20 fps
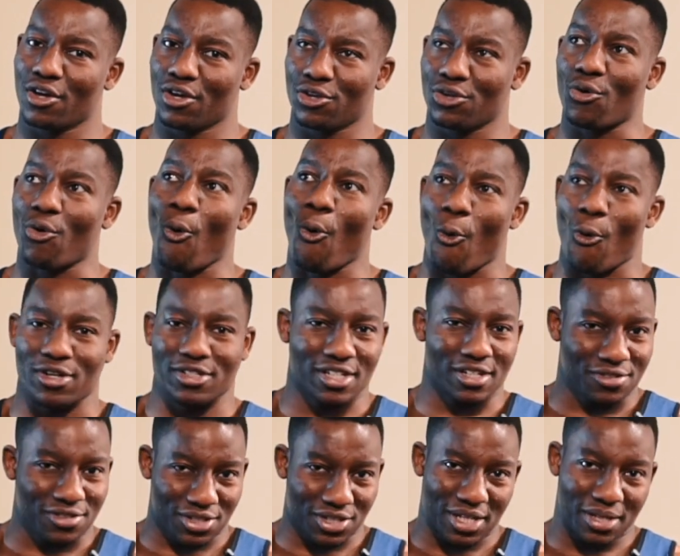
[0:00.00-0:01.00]
You always
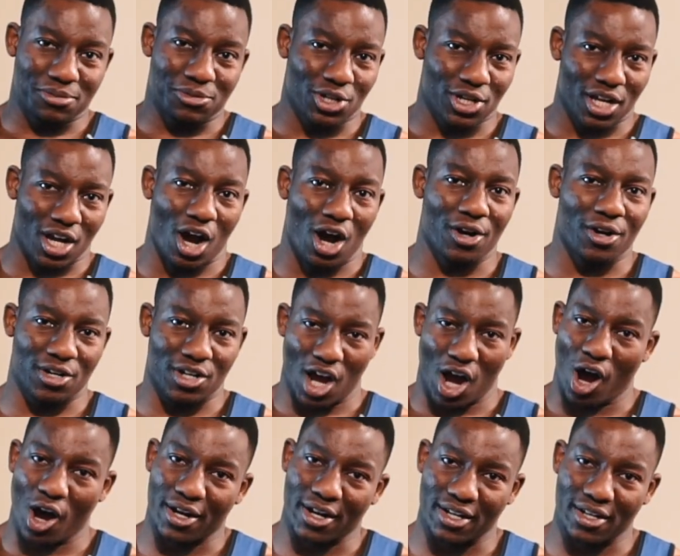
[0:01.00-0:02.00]
have to keep training harder and
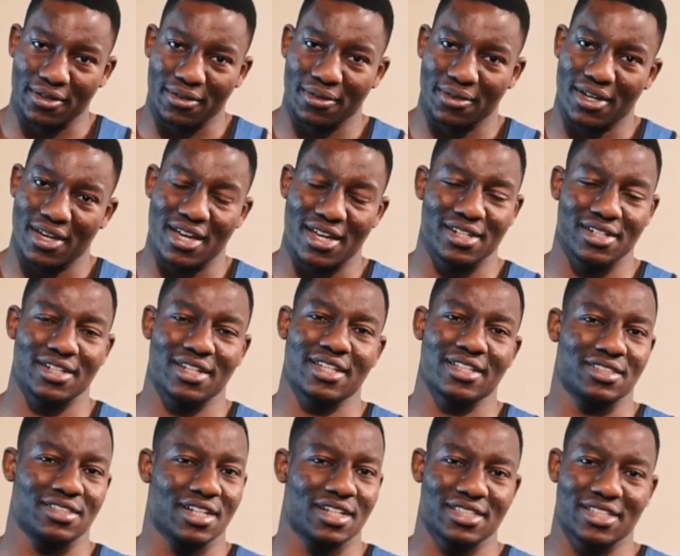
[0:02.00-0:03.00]
harder, and
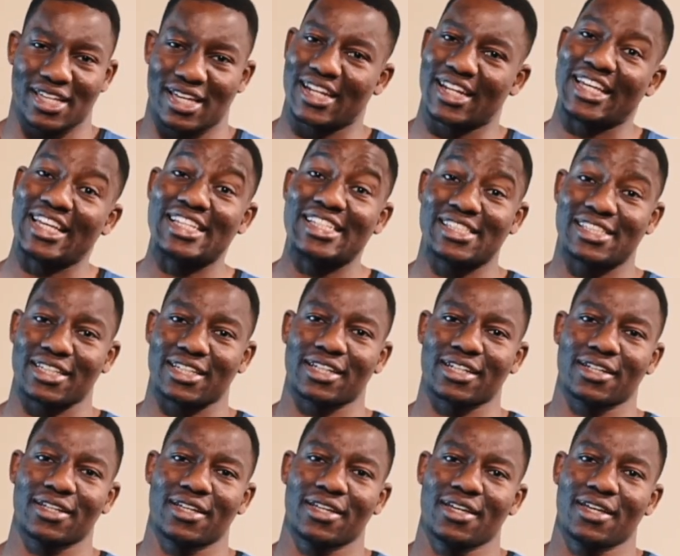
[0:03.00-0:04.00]
it doesn't get any
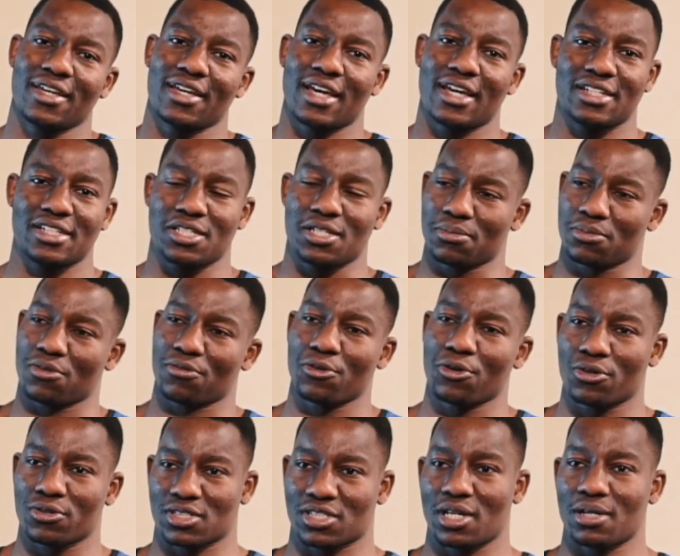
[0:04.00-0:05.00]
easier. And in terms of food
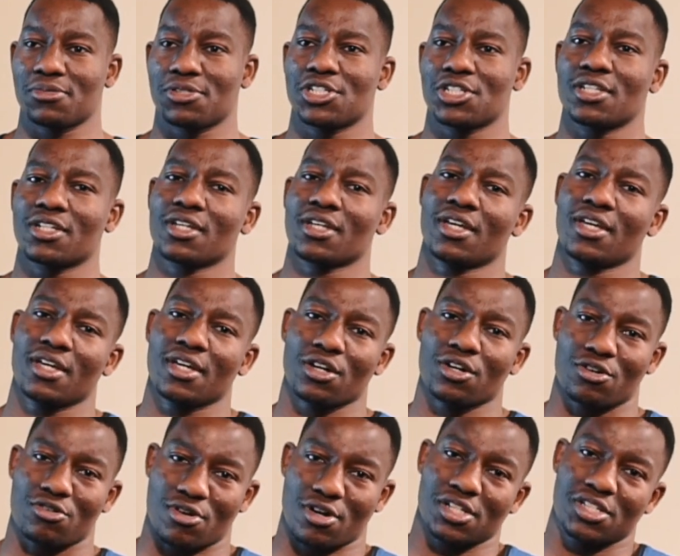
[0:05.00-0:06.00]
consumption,
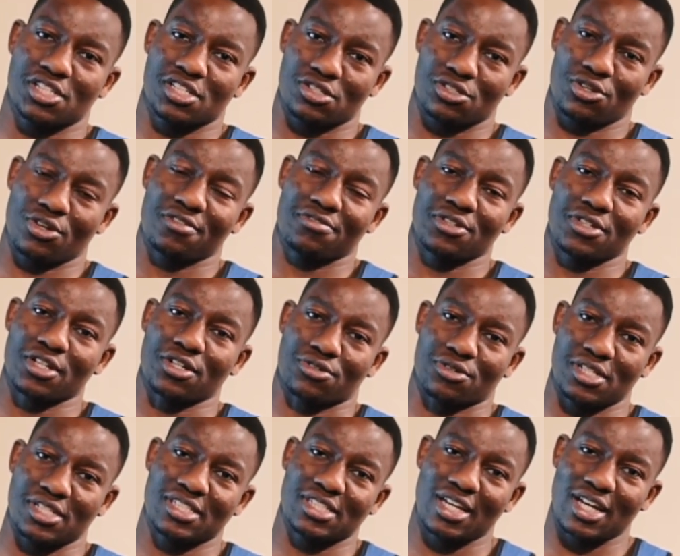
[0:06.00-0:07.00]
gradually you have to
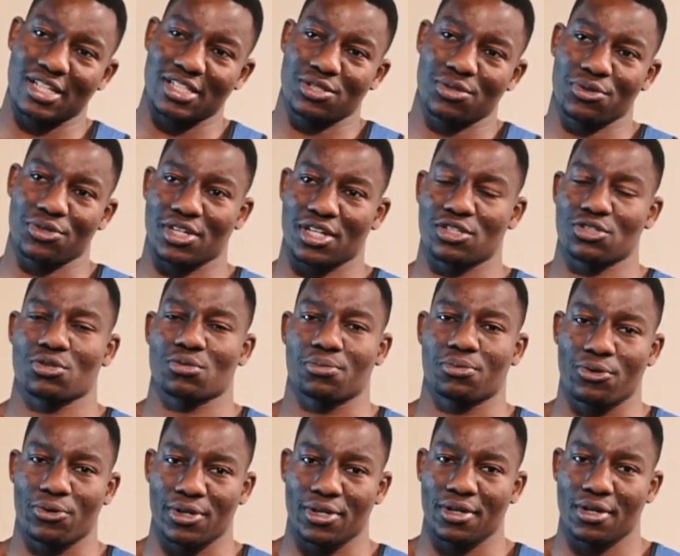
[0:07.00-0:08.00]
increase it until you get to a
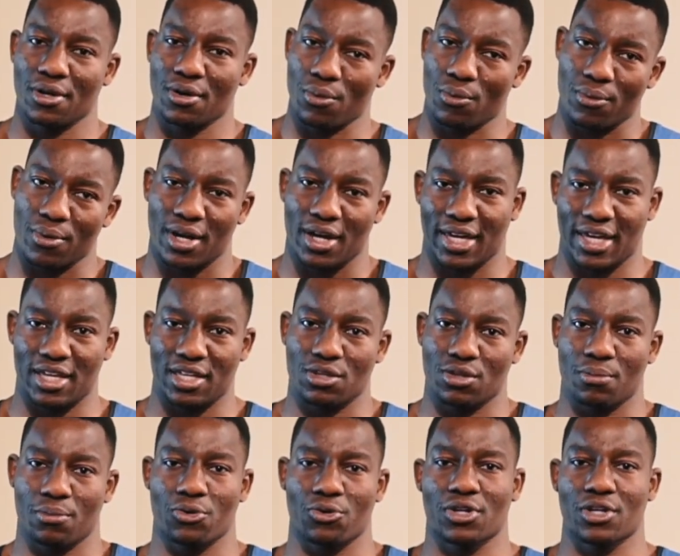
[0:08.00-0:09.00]
point where again
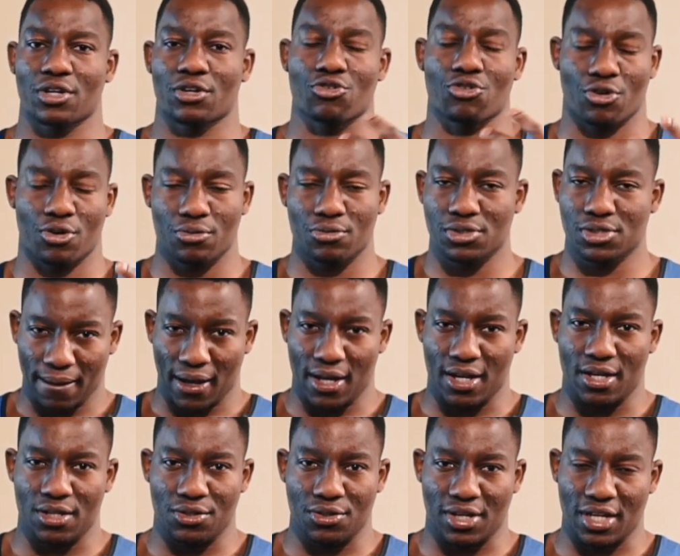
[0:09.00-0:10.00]
your body grows
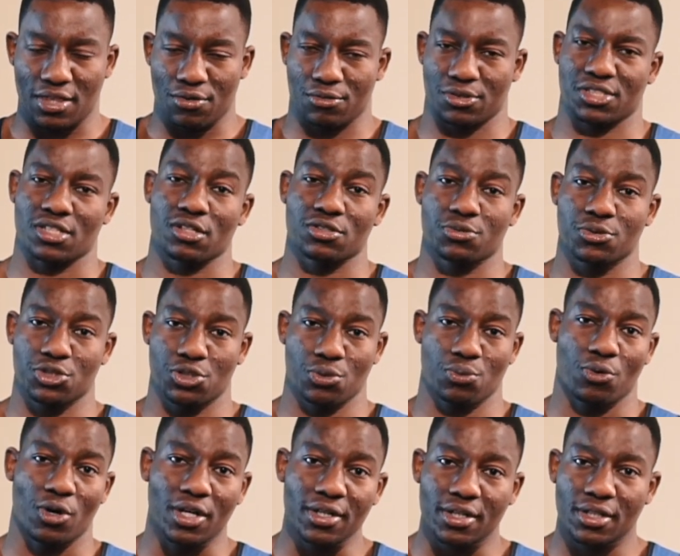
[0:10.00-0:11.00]
and you get the results which you
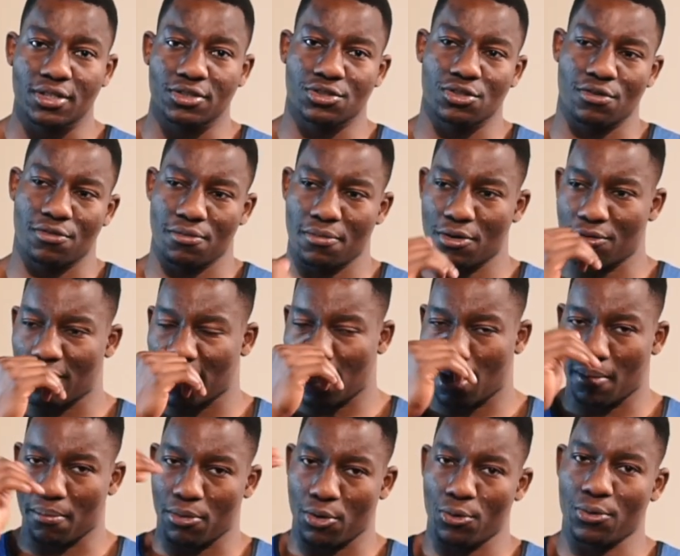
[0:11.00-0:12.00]
want. So for me right now,
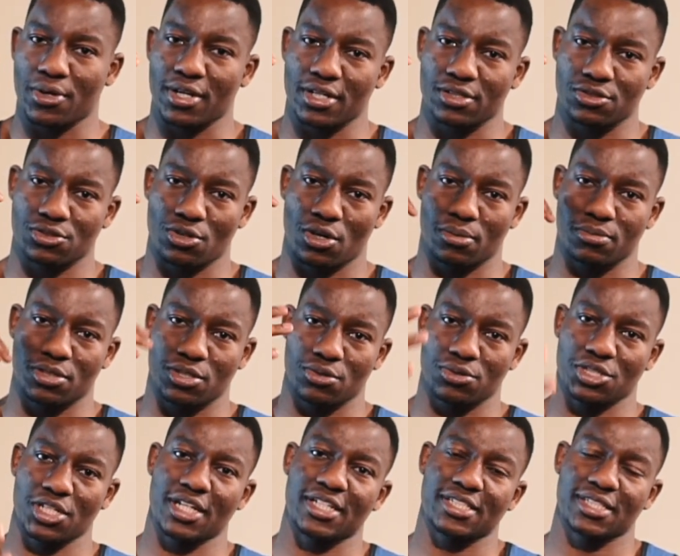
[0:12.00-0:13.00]
I'm bulking, so I'm still
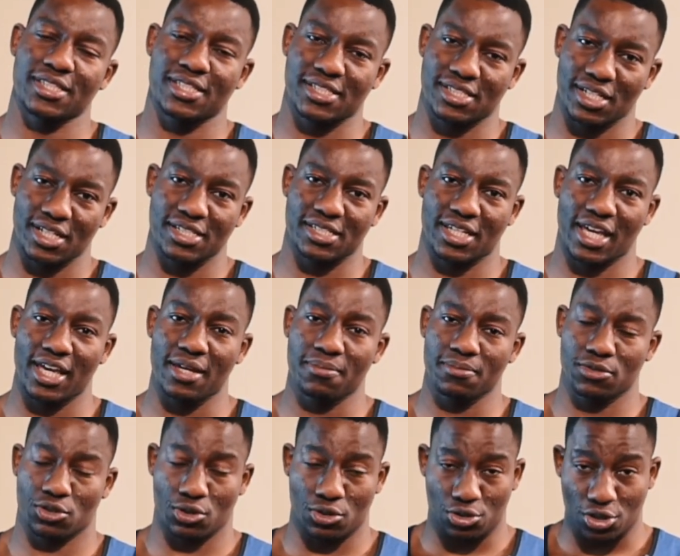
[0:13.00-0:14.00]
chasing the size
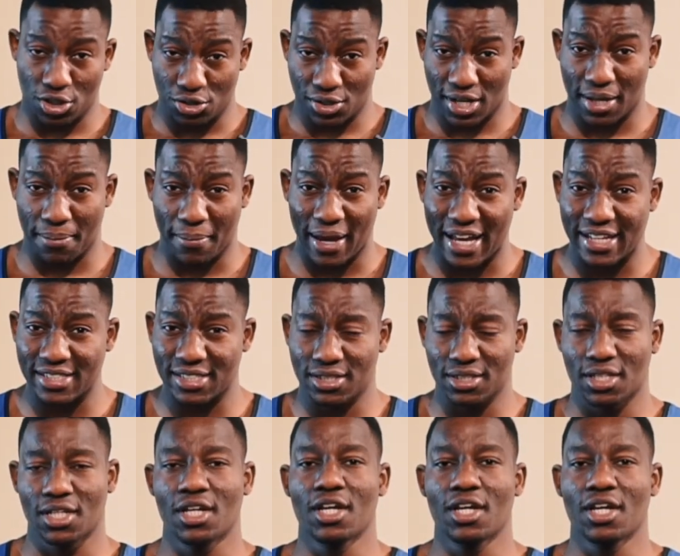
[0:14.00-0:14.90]
game, so trying to add mass.